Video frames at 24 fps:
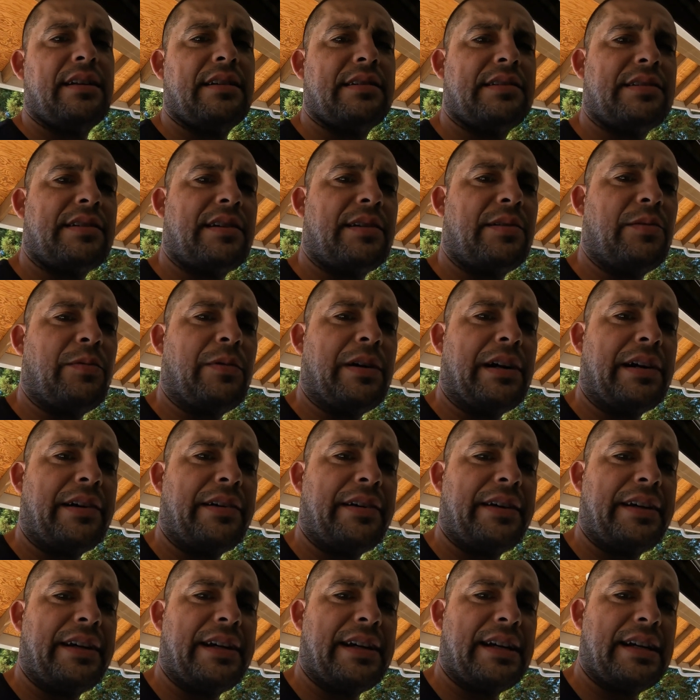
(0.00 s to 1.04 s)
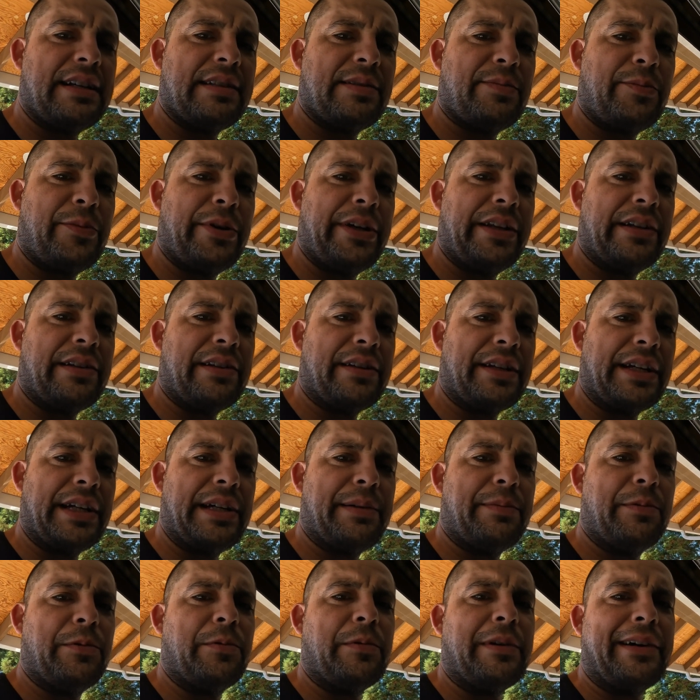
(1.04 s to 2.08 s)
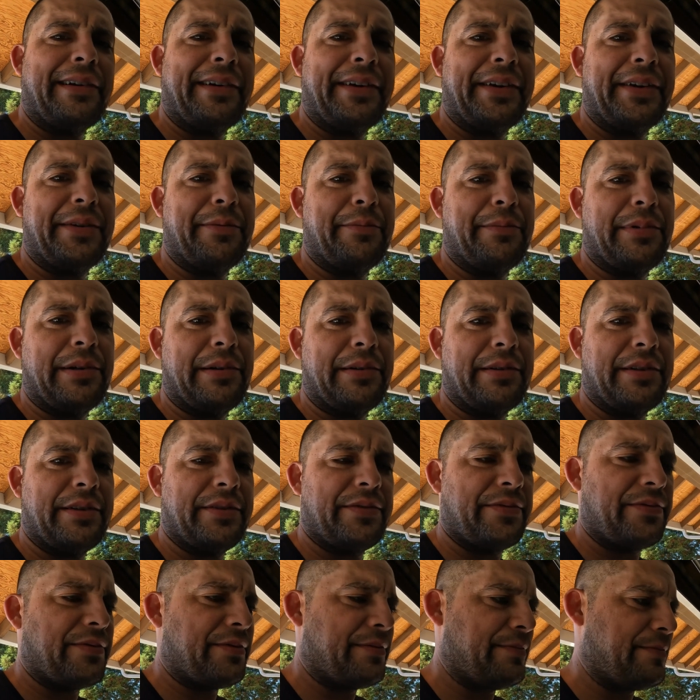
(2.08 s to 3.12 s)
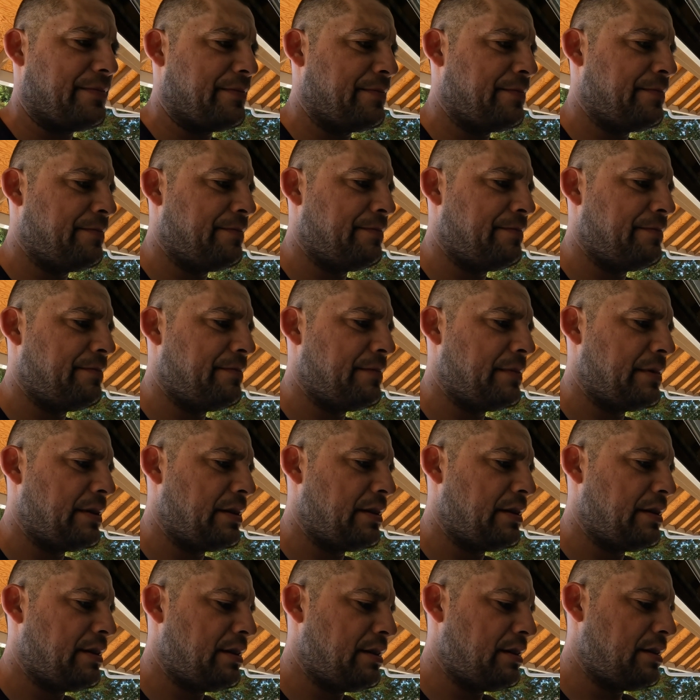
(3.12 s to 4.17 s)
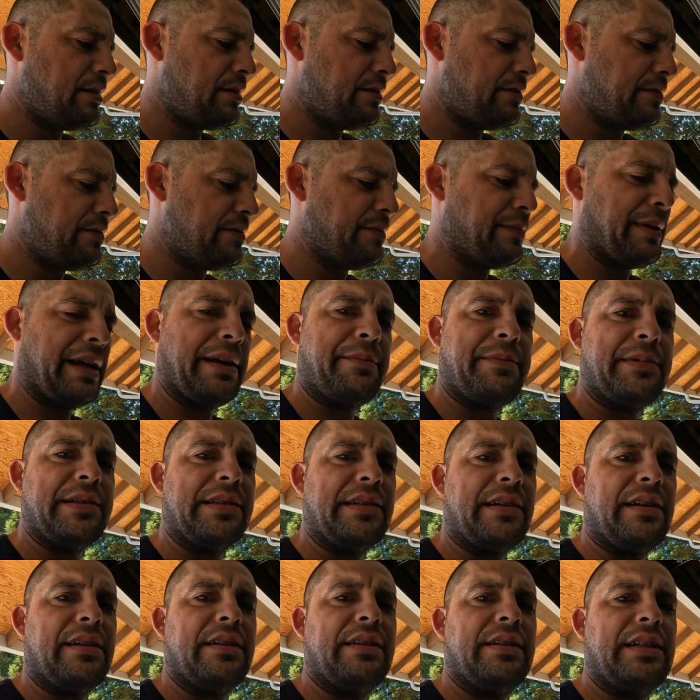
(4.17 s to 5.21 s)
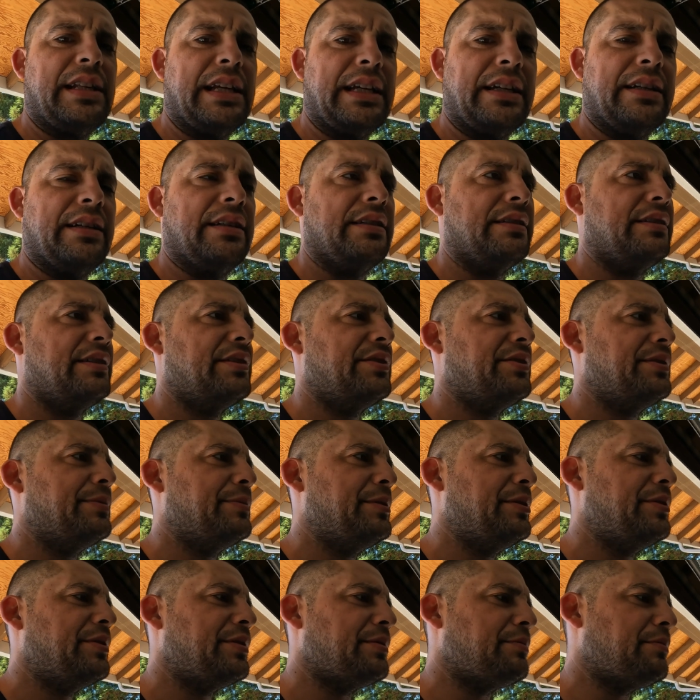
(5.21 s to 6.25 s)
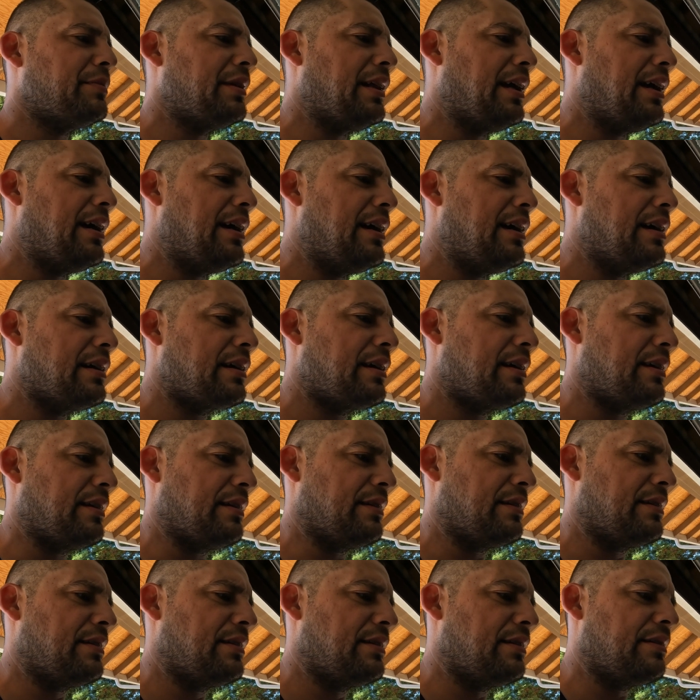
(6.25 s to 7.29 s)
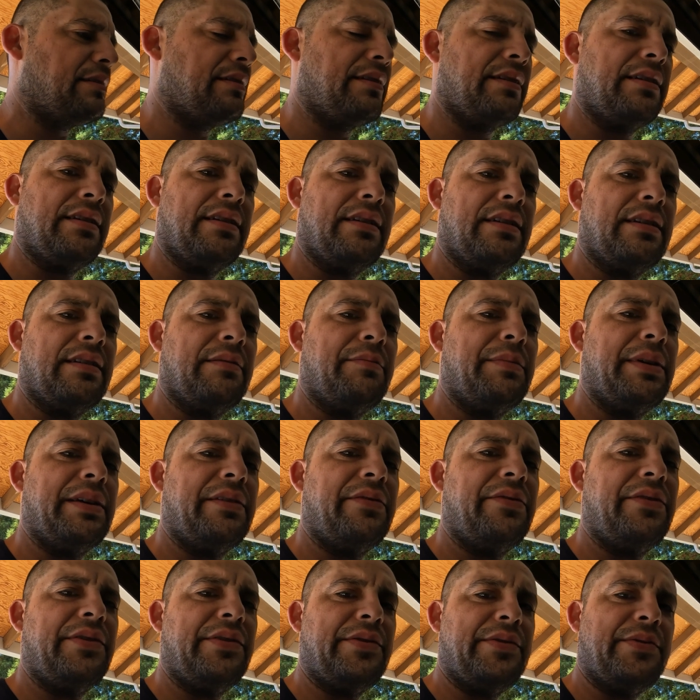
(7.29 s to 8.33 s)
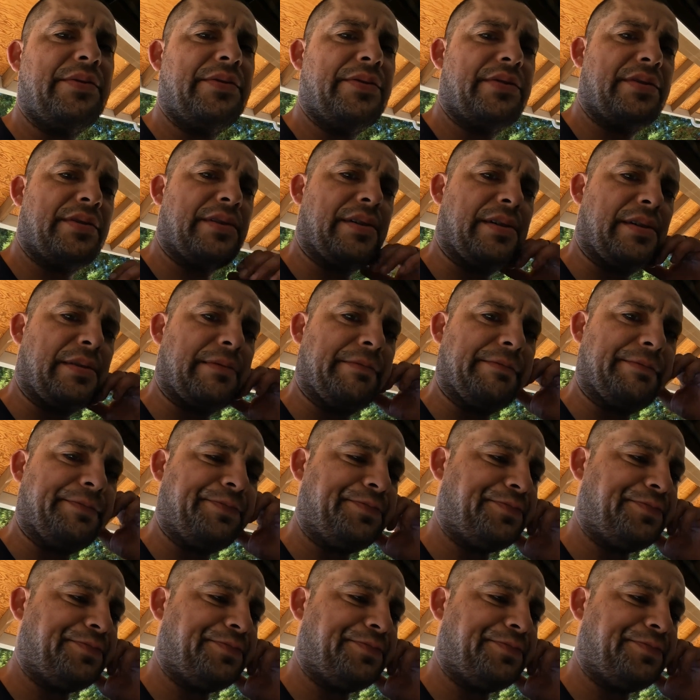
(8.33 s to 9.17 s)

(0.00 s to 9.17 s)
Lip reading: start wiring, guys. I'm waiting on a couple wiring components from Amazon, like a distribution block and big fuse. So